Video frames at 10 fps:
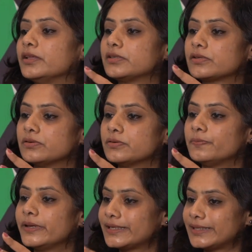So
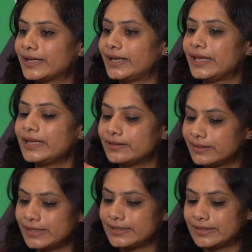basically
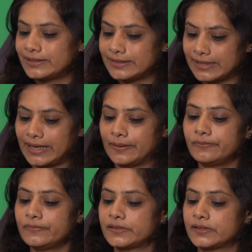these
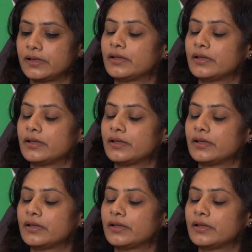enzymes,